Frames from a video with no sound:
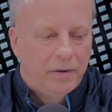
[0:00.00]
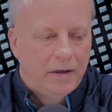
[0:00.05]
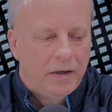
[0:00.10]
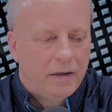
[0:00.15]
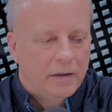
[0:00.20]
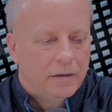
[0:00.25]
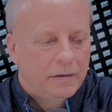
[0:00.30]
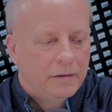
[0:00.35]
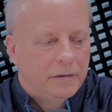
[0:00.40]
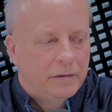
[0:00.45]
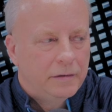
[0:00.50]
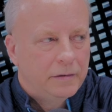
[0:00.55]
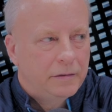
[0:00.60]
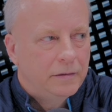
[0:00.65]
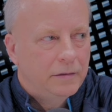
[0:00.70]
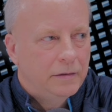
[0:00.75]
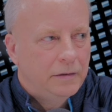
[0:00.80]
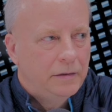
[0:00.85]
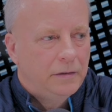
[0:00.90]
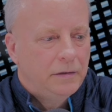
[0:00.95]
box
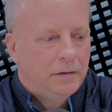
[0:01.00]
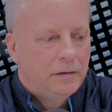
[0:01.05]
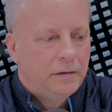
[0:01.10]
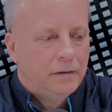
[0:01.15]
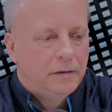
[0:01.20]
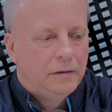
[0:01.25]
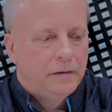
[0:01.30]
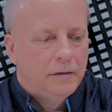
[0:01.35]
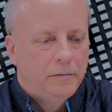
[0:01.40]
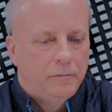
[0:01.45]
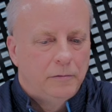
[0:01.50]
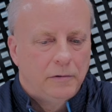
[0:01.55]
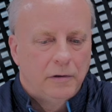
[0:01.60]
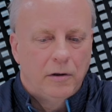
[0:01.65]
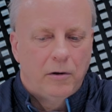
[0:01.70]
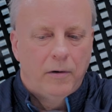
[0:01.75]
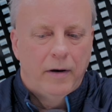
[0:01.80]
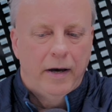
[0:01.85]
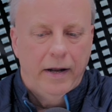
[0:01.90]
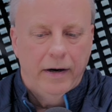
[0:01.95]
and we'll
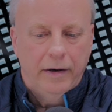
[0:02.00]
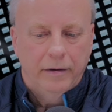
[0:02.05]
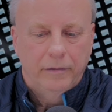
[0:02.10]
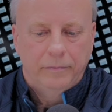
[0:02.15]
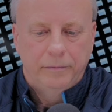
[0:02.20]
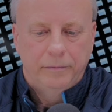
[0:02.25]
go at it.